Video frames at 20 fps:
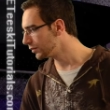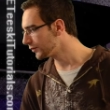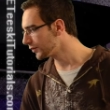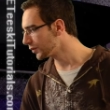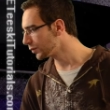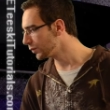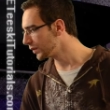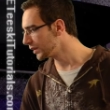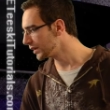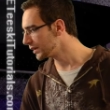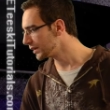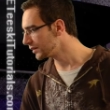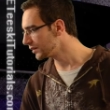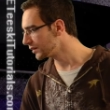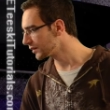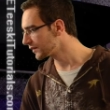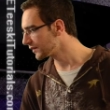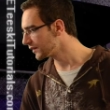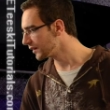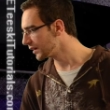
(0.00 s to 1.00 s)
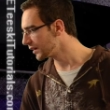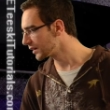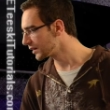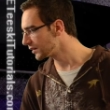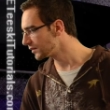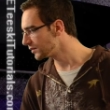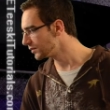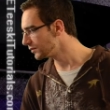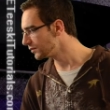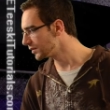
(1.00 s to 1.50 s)
over what it looks
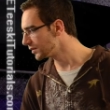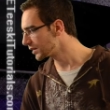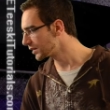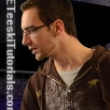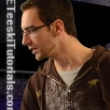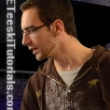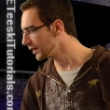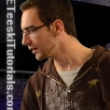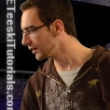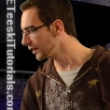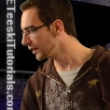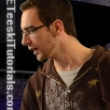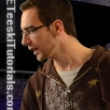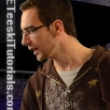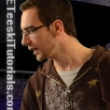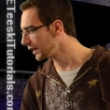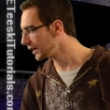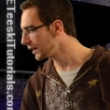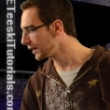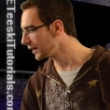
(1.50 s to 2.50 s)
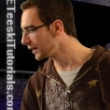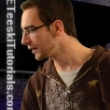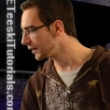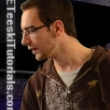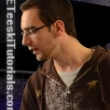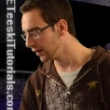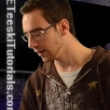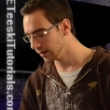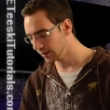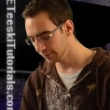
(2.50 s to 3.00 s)
like to declare a
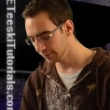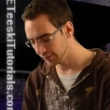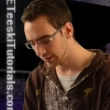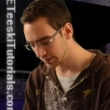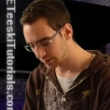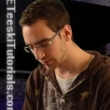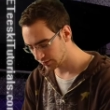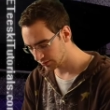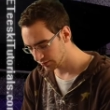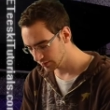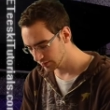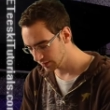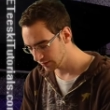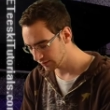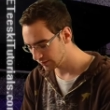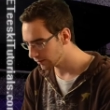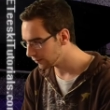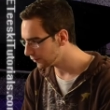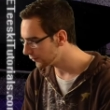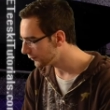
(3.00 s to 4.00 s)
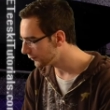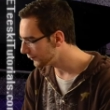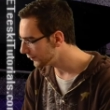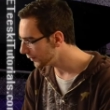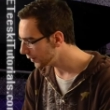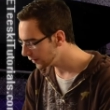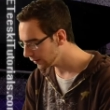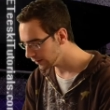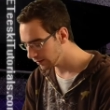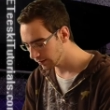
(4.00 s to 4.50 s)
uh, vector 3. So
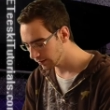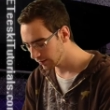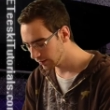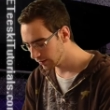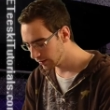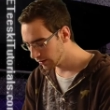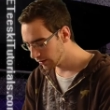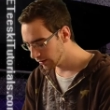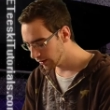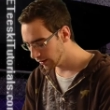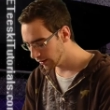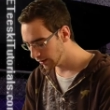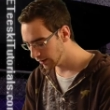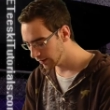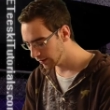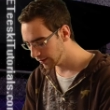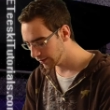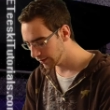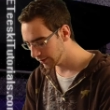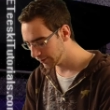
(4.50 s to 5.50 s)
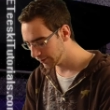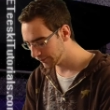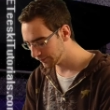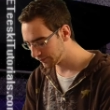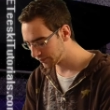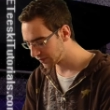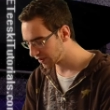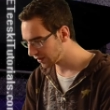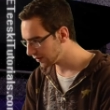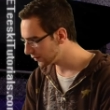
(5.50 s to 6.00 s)
var
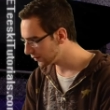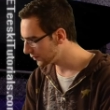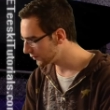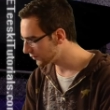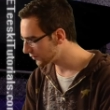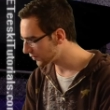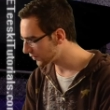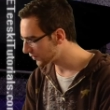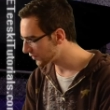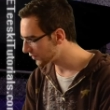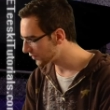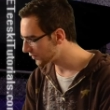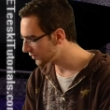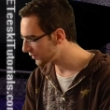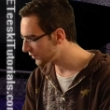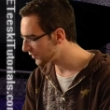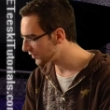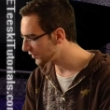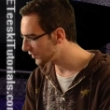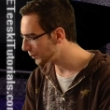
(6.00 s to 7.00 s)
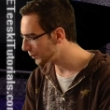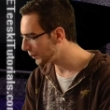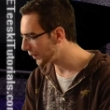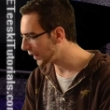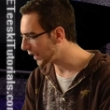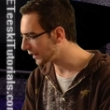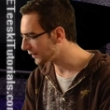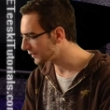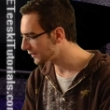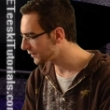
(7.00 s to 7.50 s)
um, just
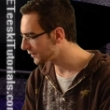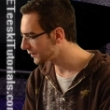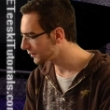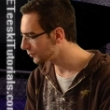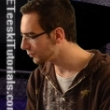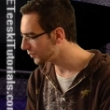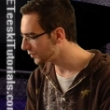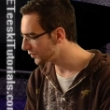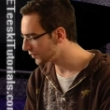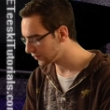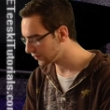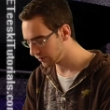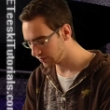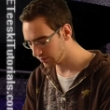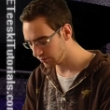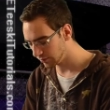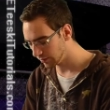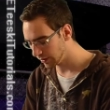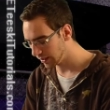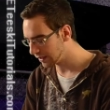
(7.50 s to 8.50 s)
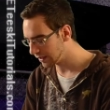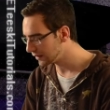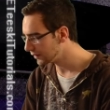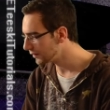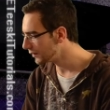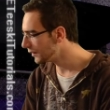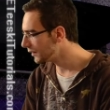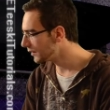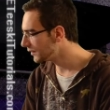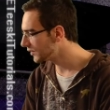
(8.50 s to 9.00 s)
spot. We'll just do
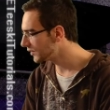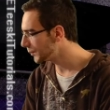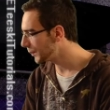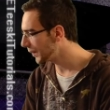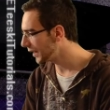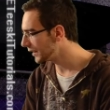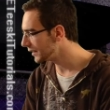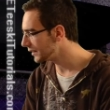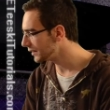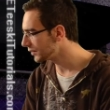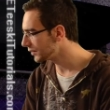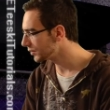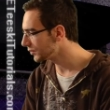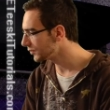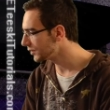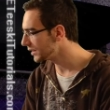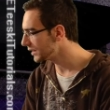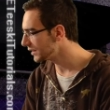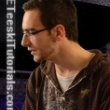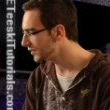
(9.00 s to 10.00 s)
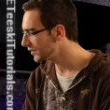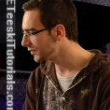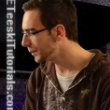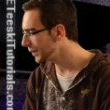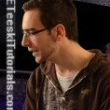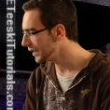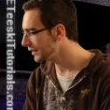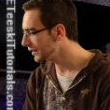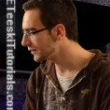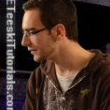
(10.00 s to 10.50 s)
a spot in 3D
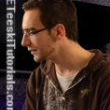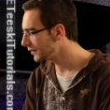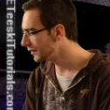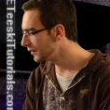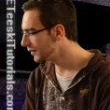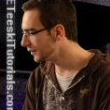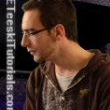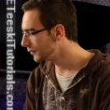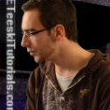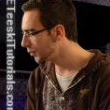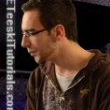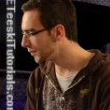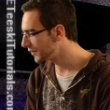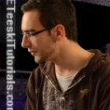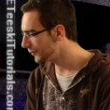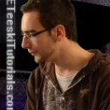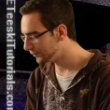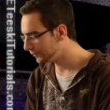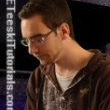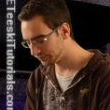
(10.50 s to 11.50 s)
space. Oops.